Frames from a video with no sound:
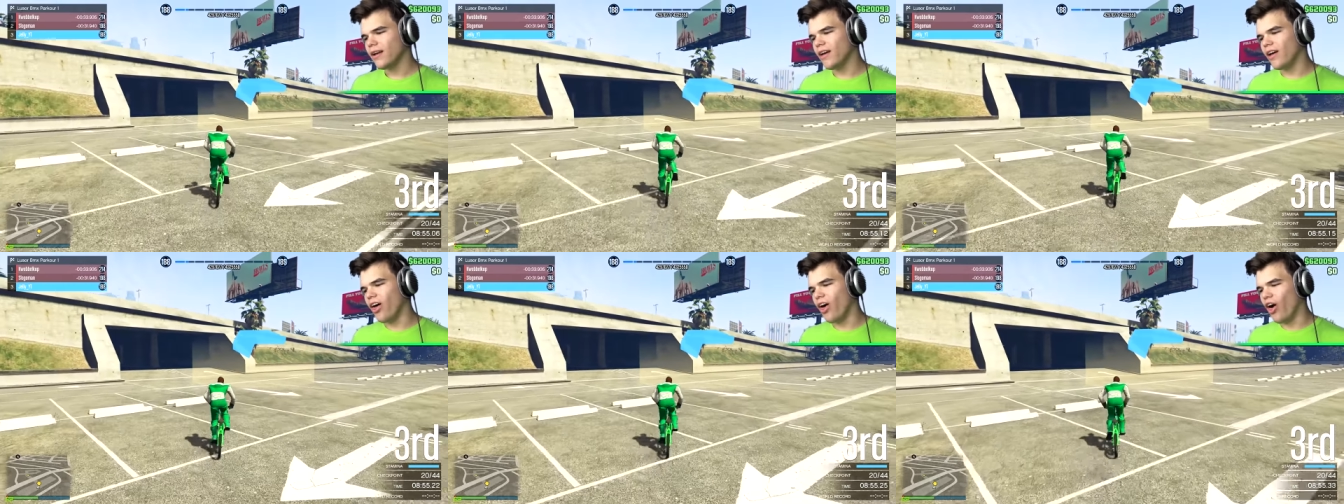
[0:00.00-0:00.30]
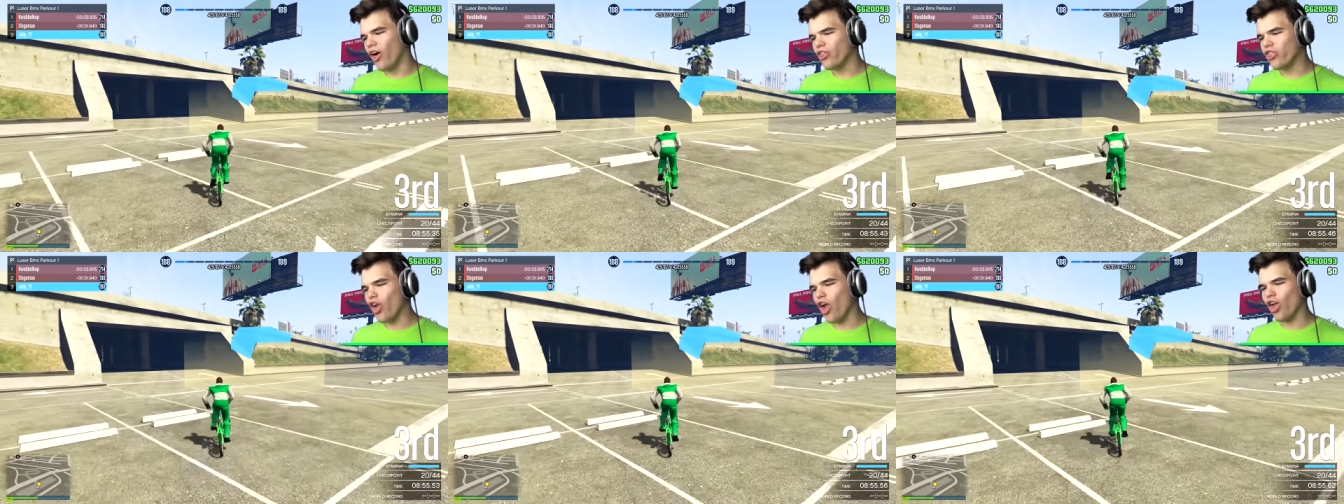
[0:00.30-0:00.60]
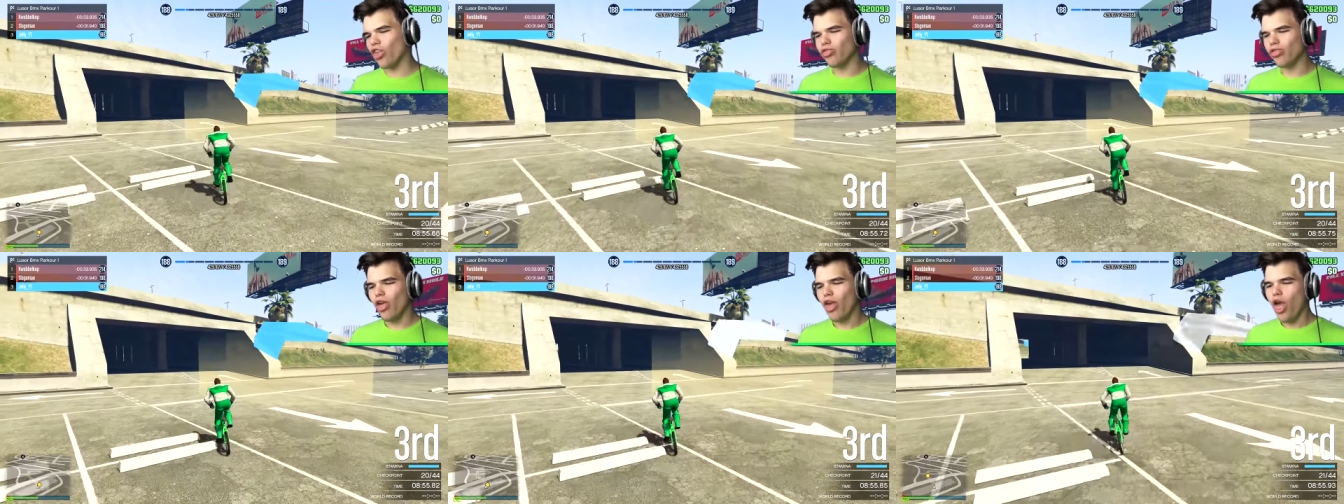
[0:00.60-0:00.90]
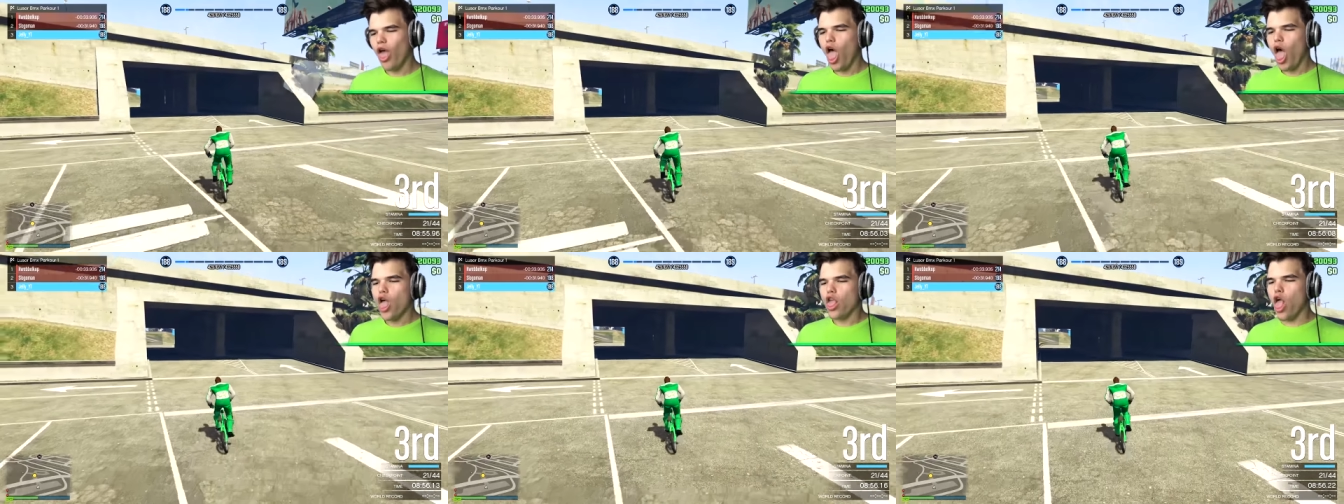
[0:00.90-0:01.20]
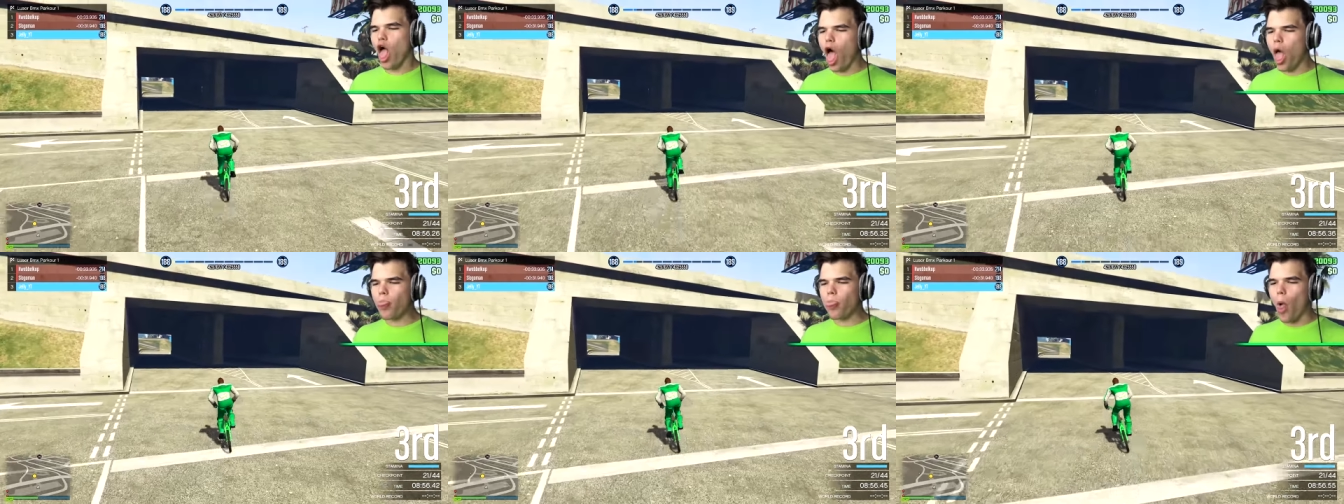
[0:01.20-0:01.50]
Get a little bit of
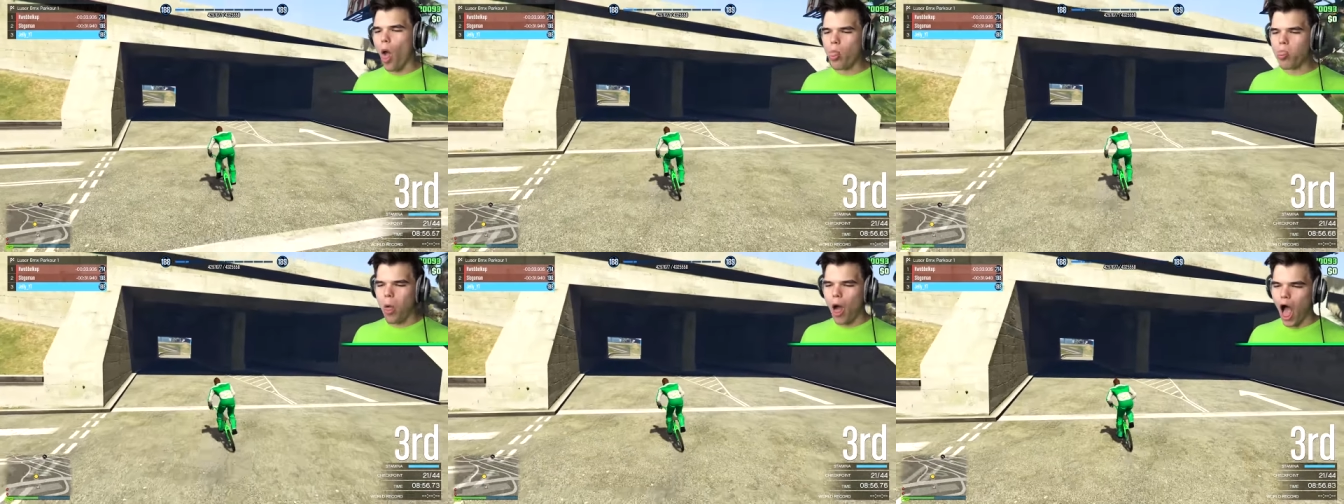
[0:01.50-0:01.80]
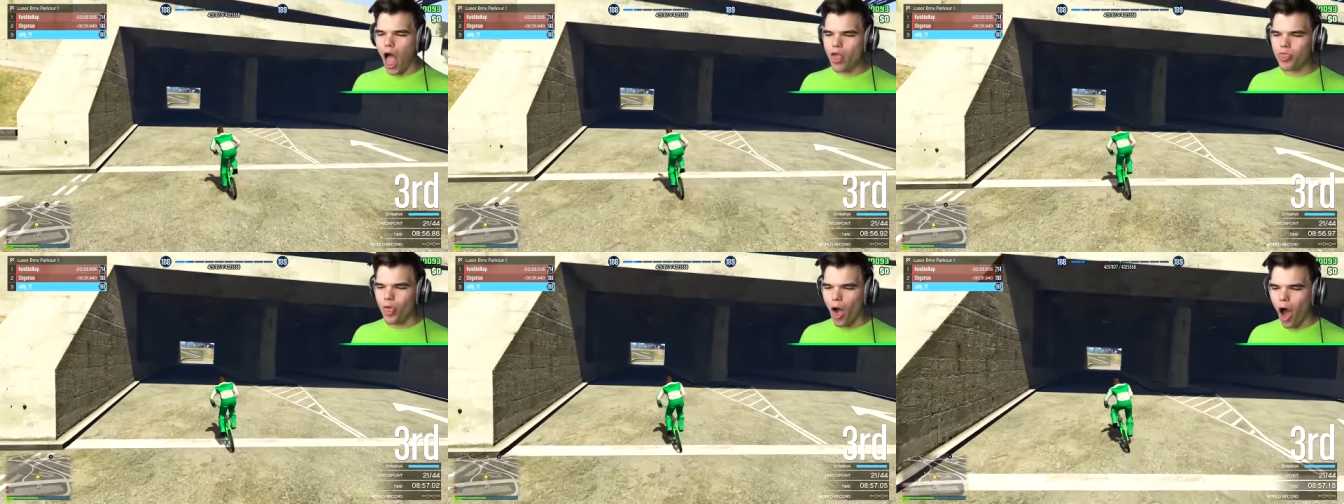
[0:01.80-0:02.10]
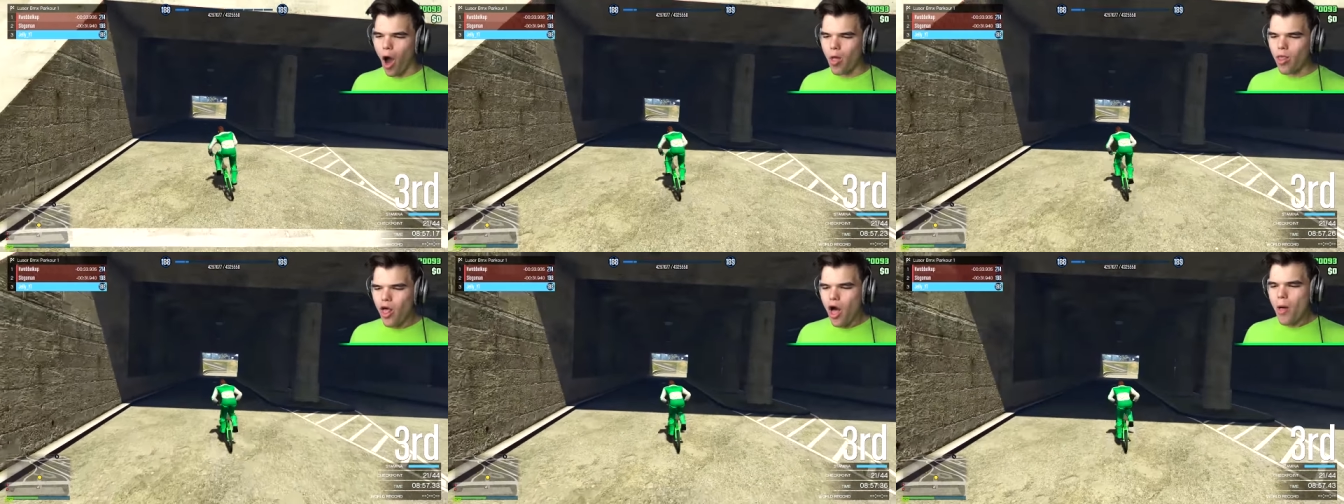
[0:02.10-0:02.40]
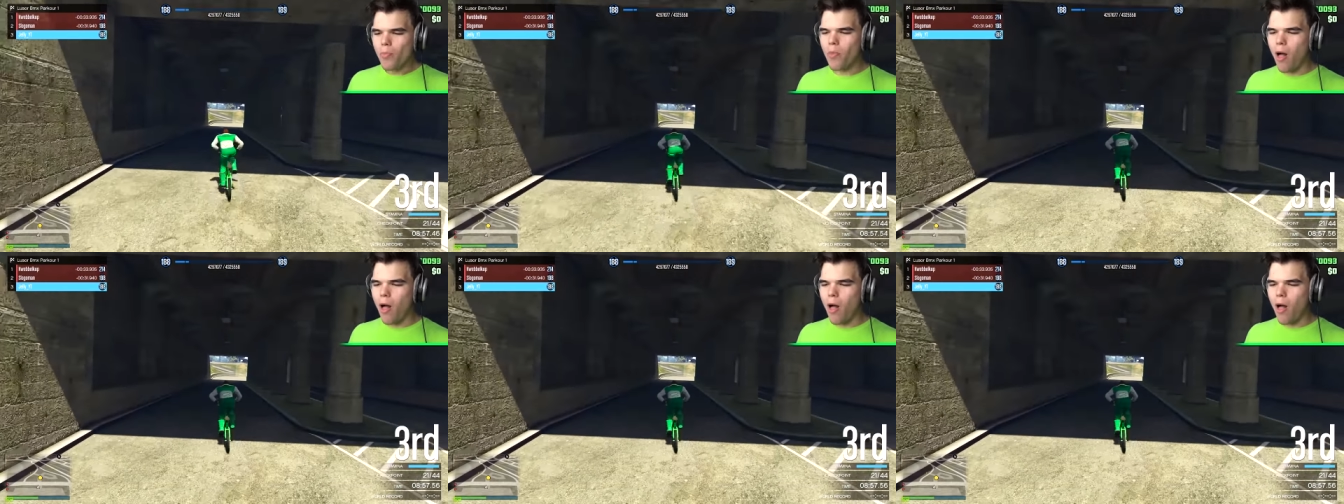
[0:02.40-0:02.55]
payback down.